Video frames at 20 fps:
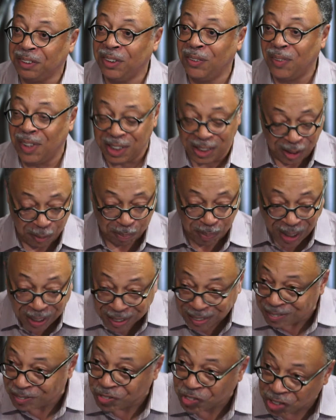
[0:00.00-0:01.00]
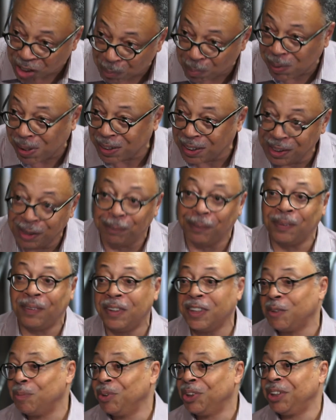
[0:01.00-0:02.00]
You want to debate somebody about
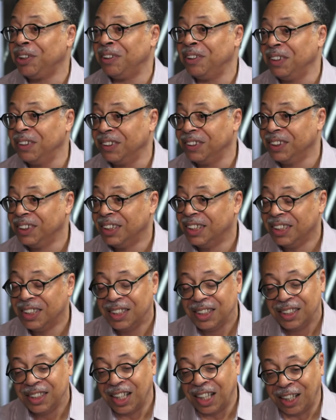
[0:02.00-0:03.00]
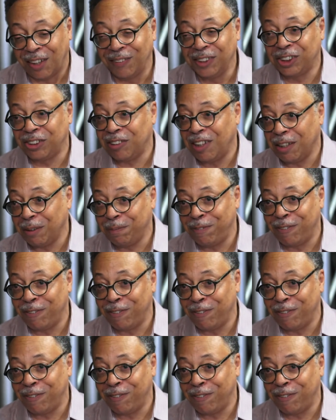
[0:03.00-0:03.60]
this material. And I always try to